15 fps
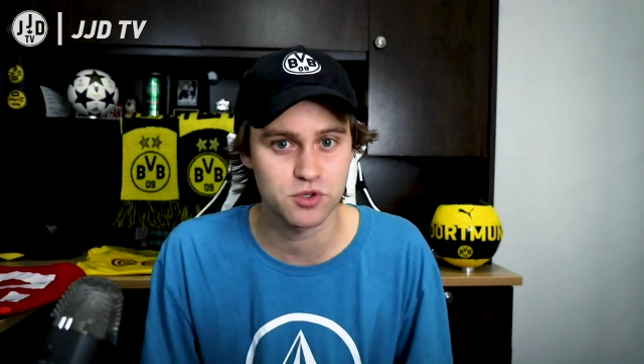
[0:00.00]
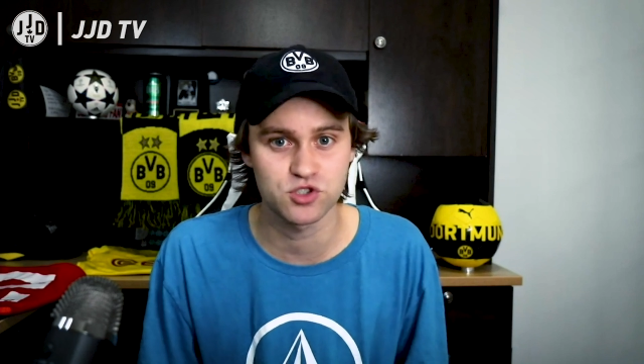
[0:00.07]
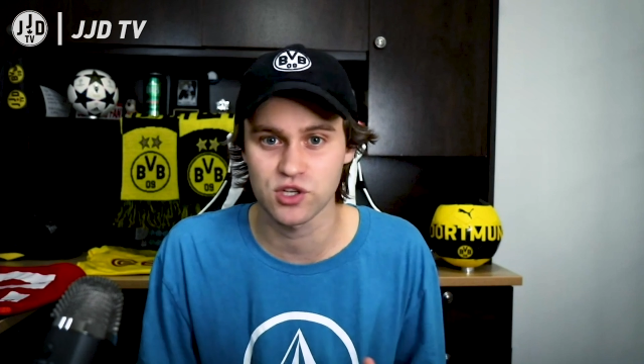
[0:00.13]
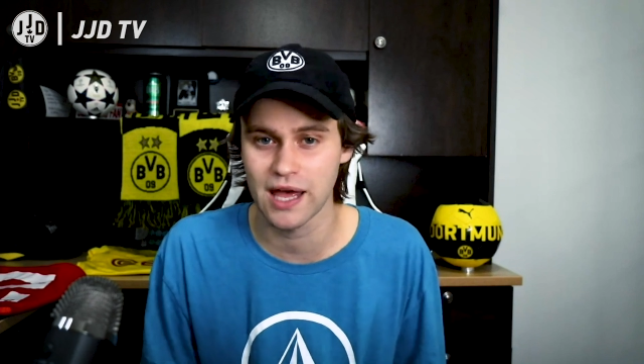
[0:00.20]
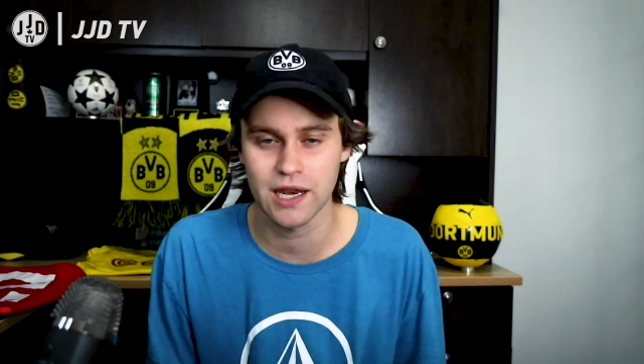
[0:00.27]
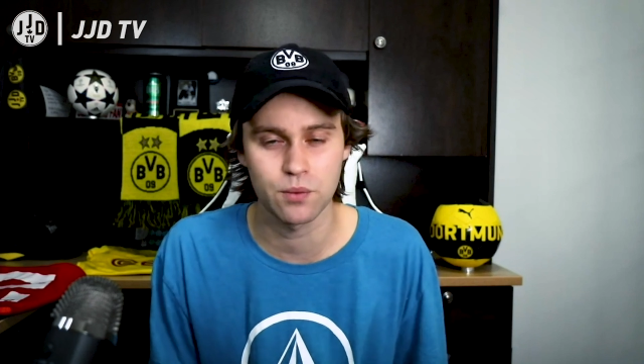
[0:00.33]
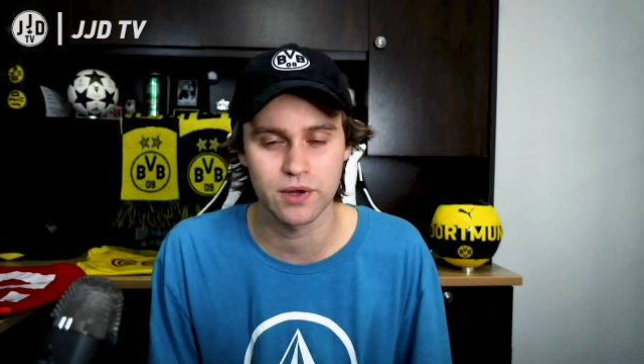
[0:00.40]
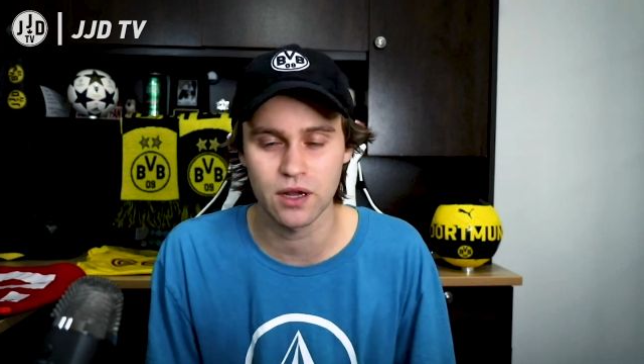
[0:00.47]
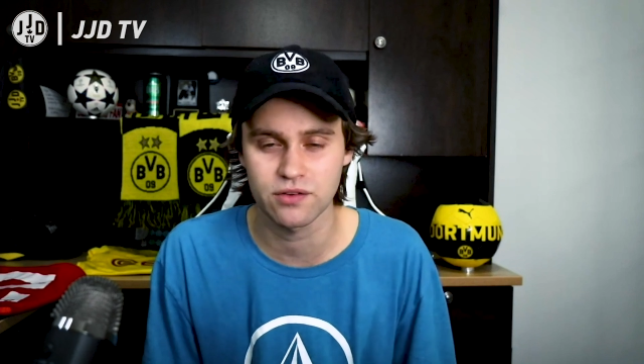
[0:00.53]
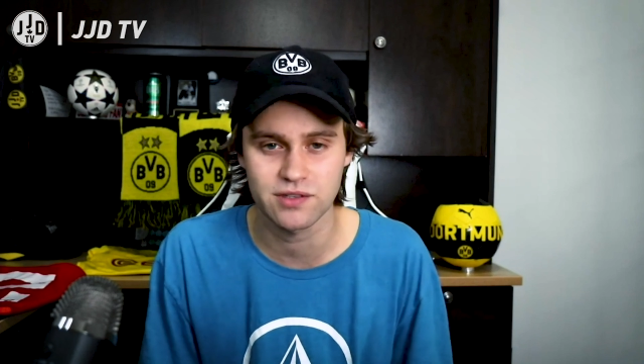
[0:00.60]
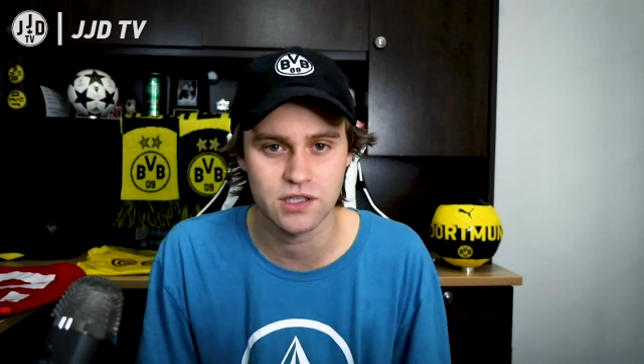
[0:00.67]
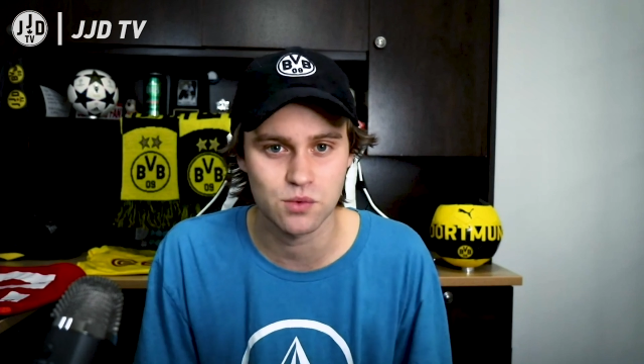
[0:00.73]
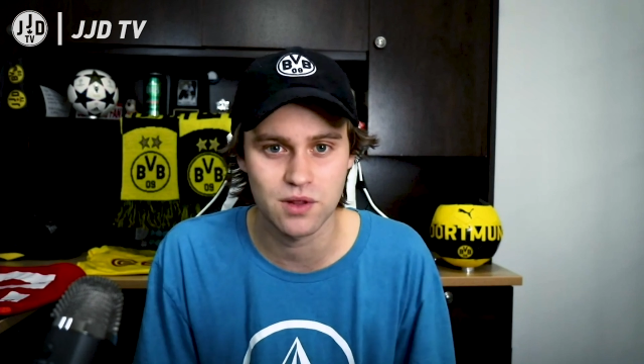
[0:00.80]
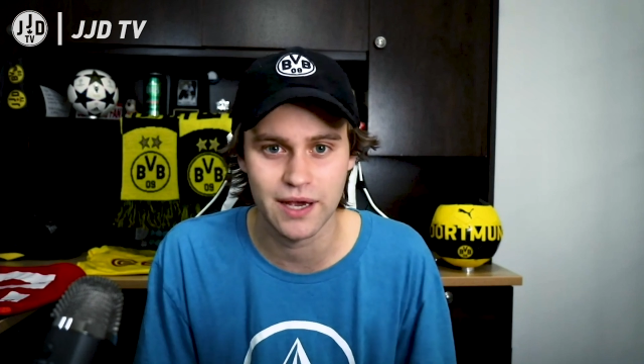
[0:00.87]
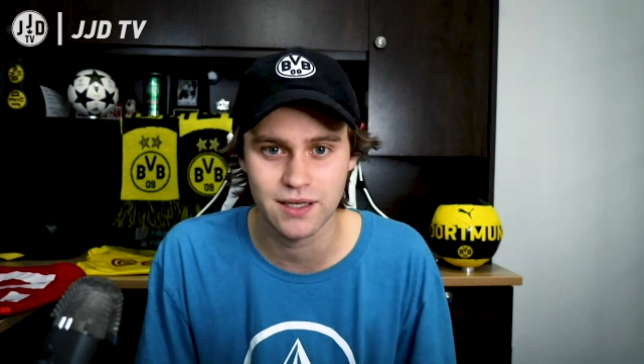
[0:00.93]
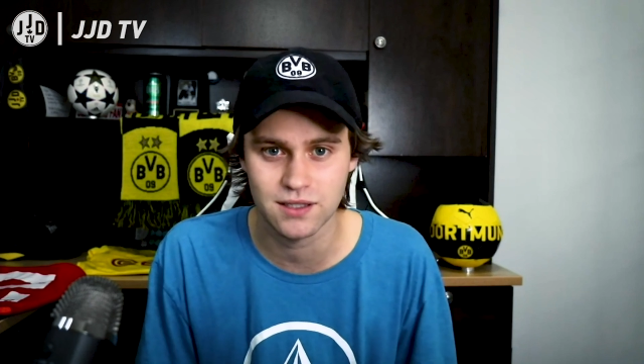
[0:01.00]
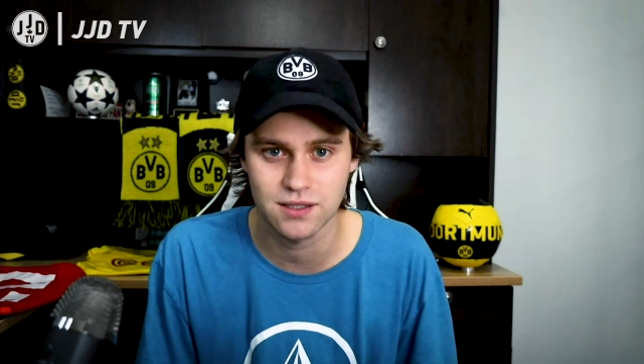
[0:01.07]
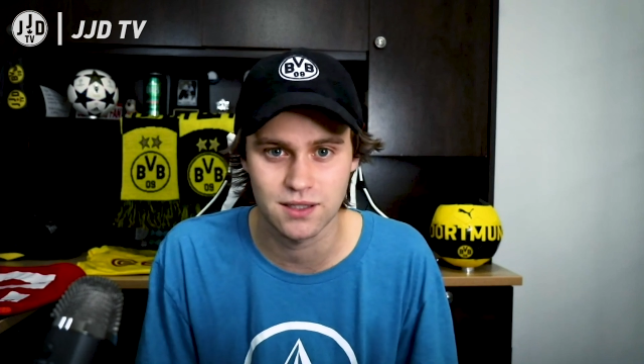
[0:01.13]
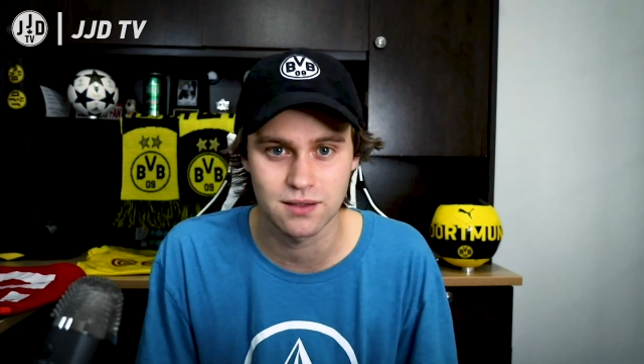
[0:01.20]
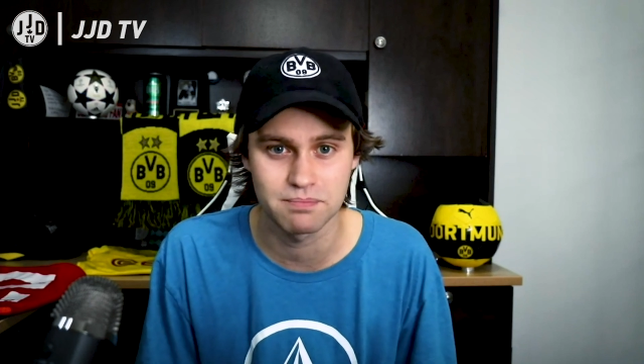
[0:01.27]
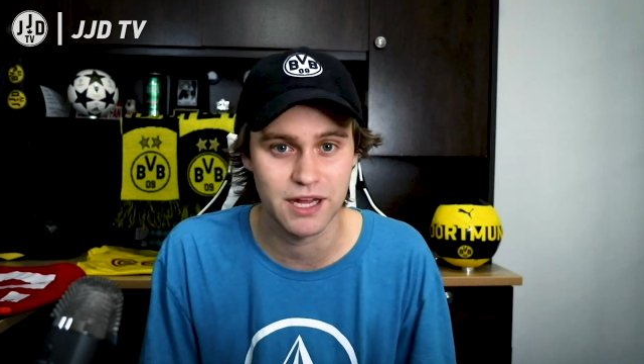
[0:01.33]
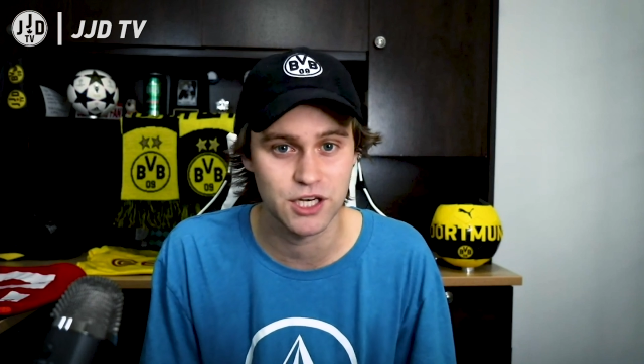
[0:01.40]
or anyone else that you would like
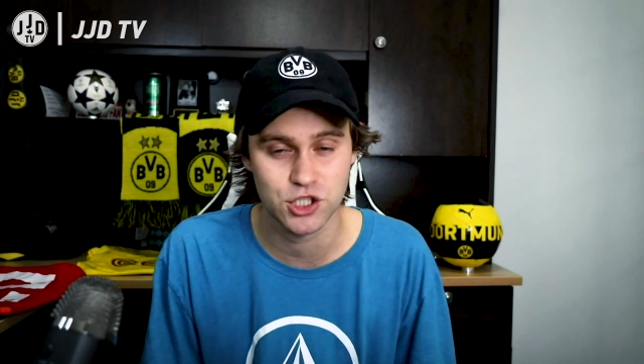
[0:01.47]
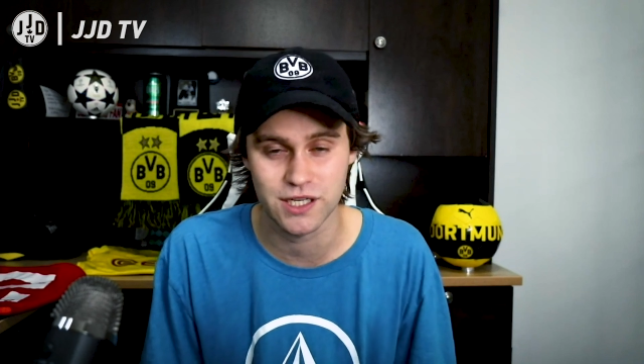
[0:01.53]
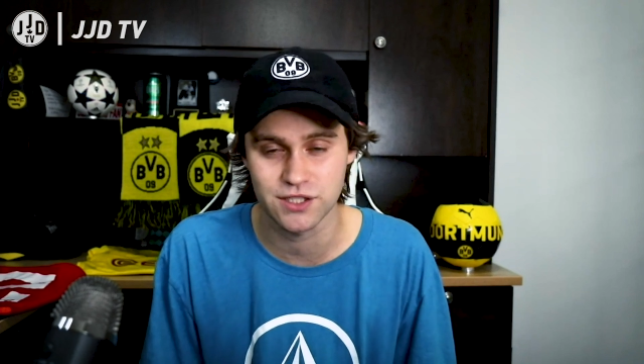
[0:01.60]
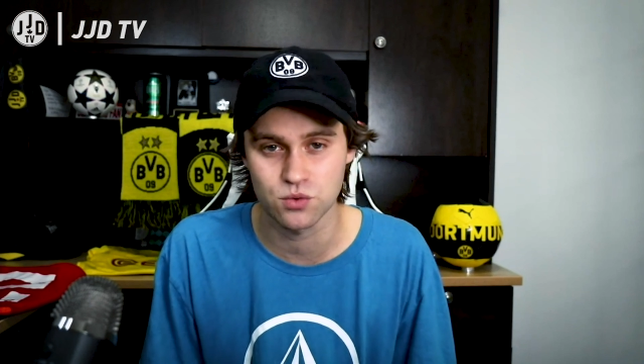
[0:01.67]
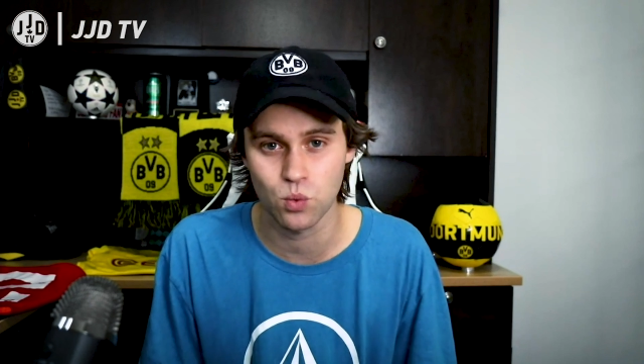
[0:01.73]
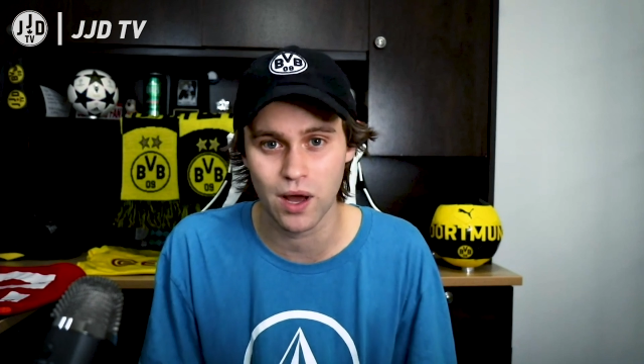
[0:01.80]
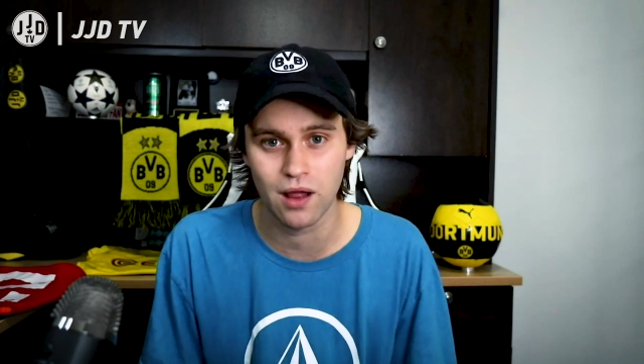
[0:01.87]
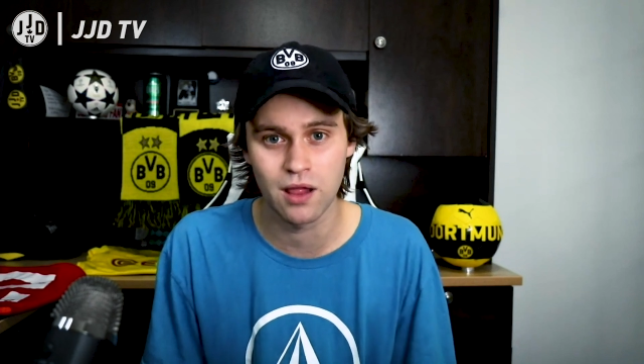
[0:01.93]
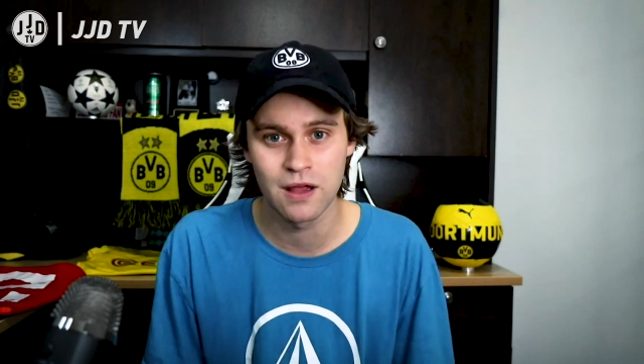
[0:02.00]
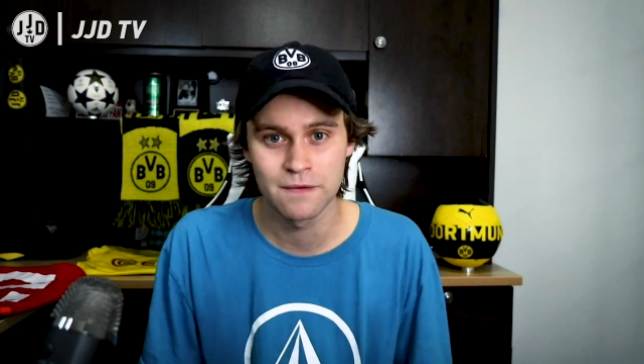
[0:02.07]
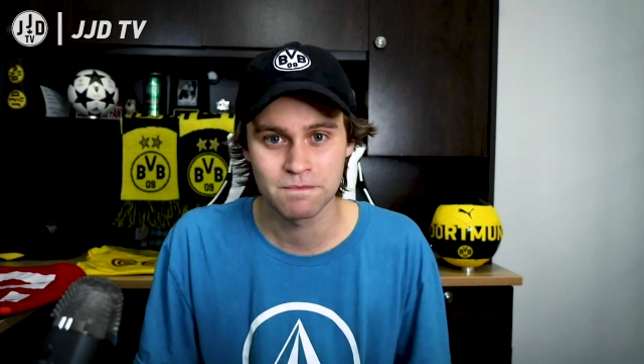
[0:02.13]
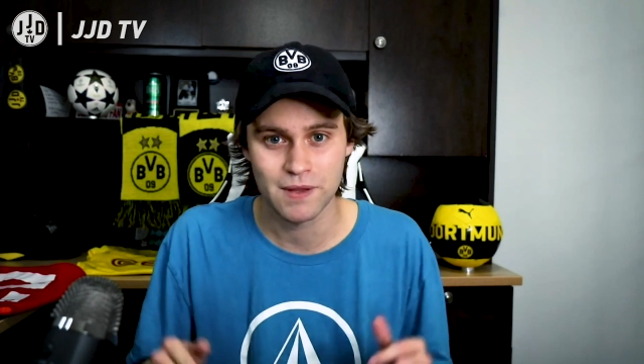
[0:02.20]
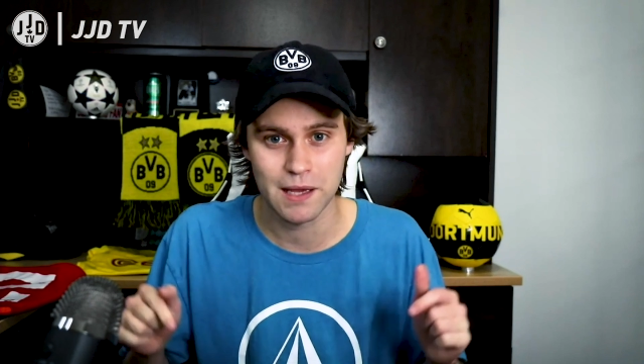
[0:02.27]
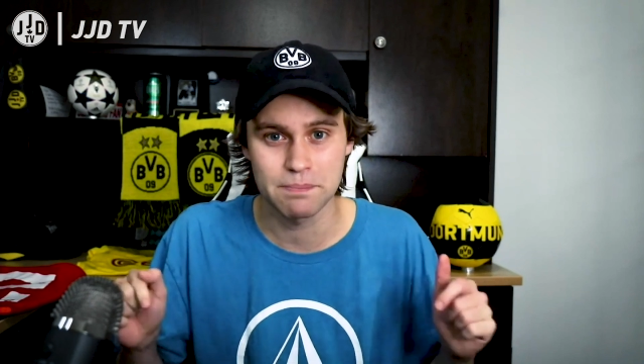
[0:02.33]
to mention as well.